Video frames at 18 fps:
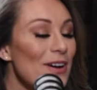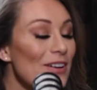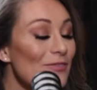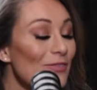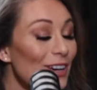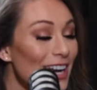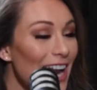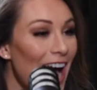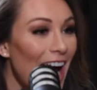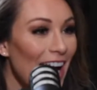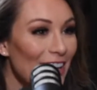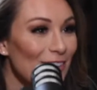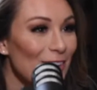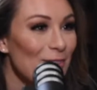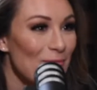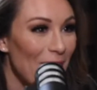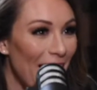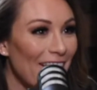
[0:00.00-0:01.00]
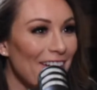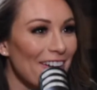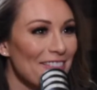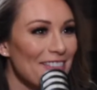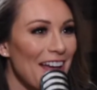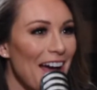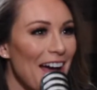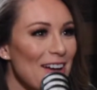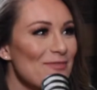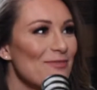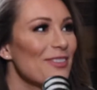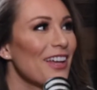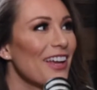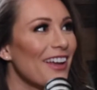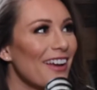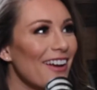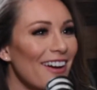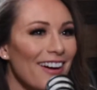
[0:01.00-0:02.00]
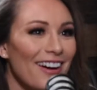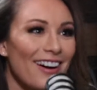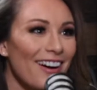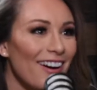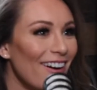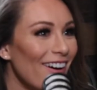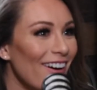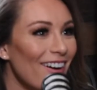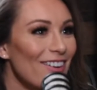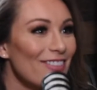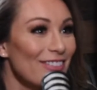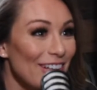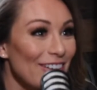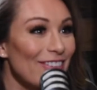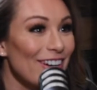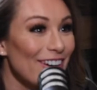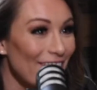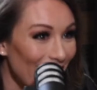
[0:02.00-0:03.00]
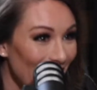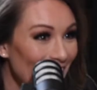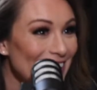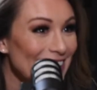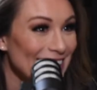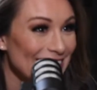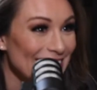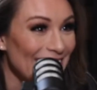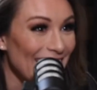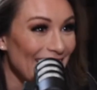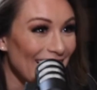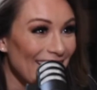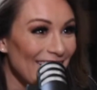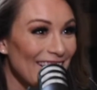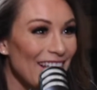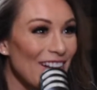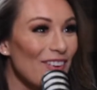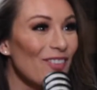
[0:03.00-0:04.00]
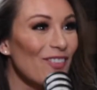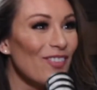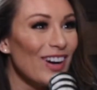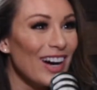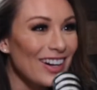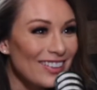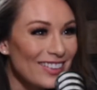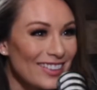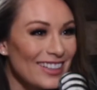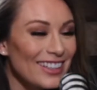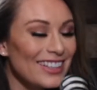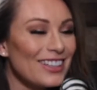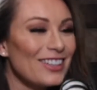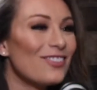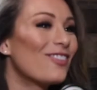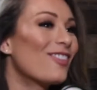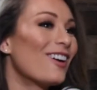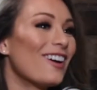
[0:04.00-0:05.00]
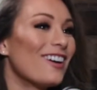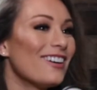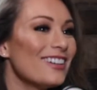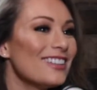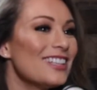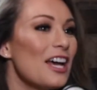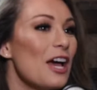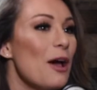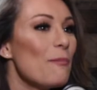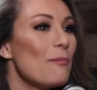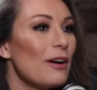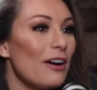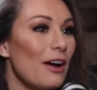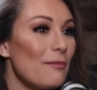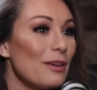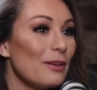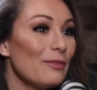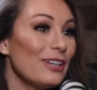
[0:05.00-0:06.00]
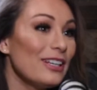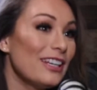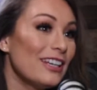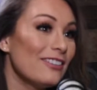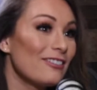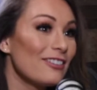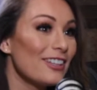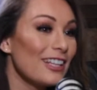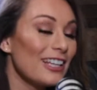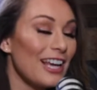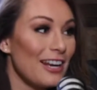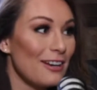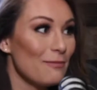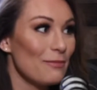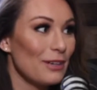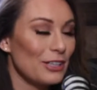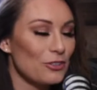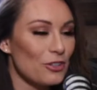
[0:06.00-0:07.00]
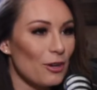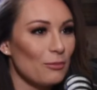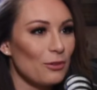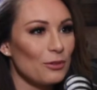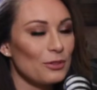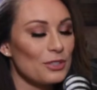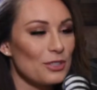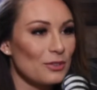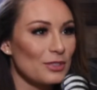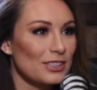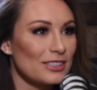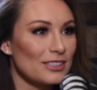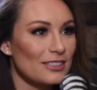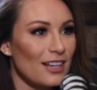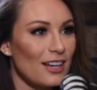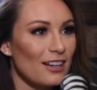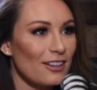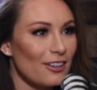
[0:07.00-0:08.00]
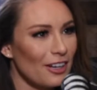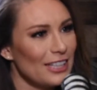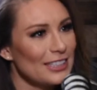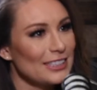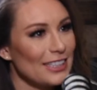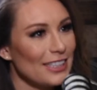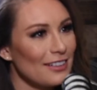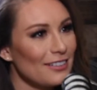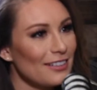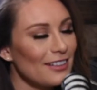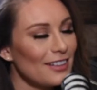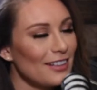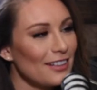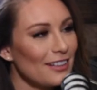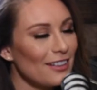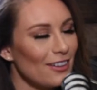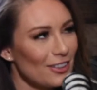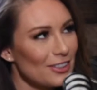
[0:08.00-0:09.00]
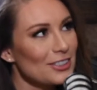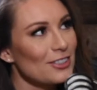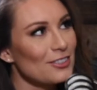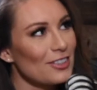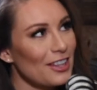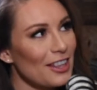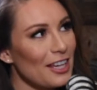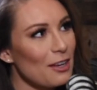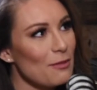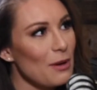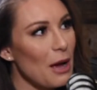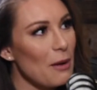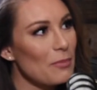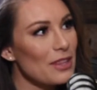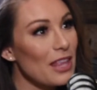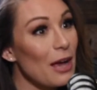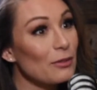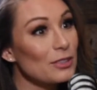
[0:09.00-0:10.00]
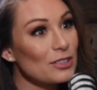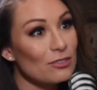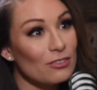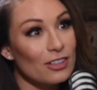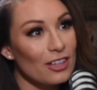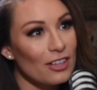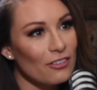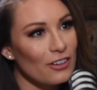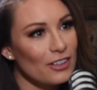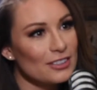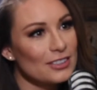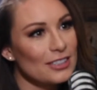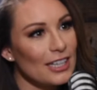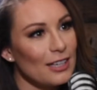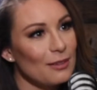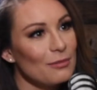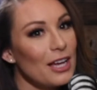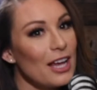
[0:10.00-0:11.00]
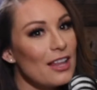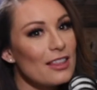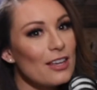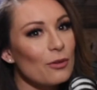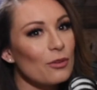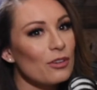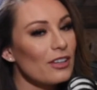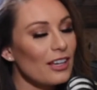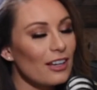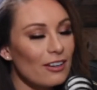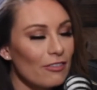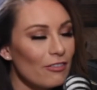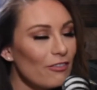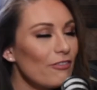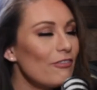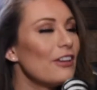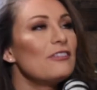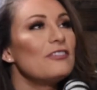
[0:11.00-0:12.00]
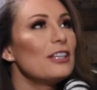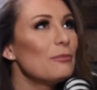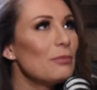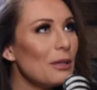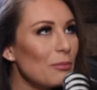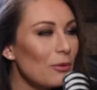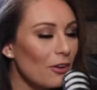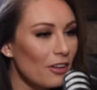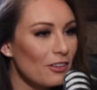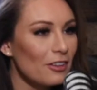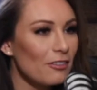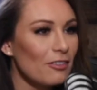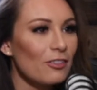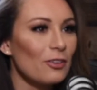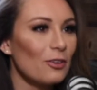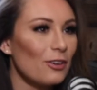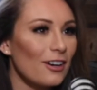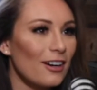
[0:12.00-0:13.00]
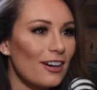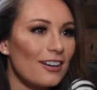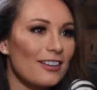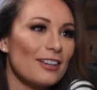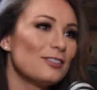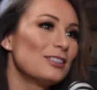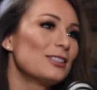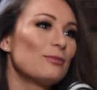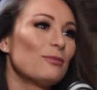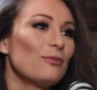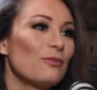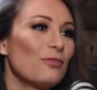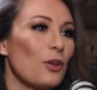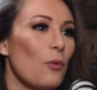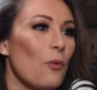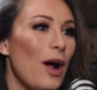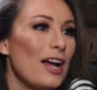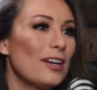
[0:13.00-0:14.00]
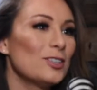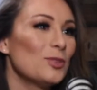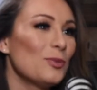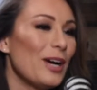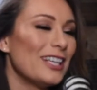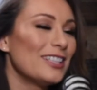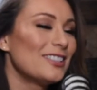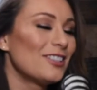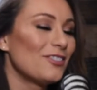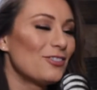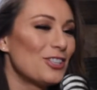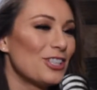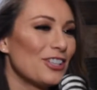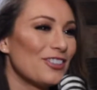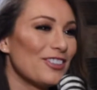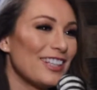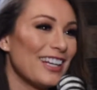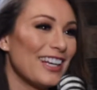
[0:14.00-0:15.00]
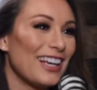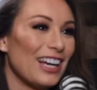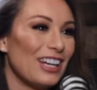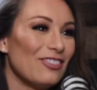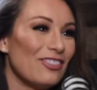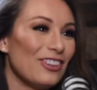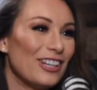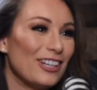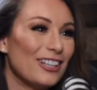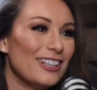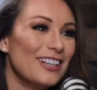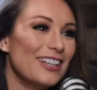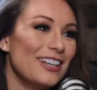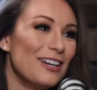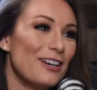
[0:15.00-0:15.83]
But when I look back on that, I'm like, we were crazy. Like, what in the world? But I mean, we didn't really get in big trouble, which is crazy also to think about. But that was a really fun team. There were like 50 people on the floor. That was the Wild West of cheerleading, I feel.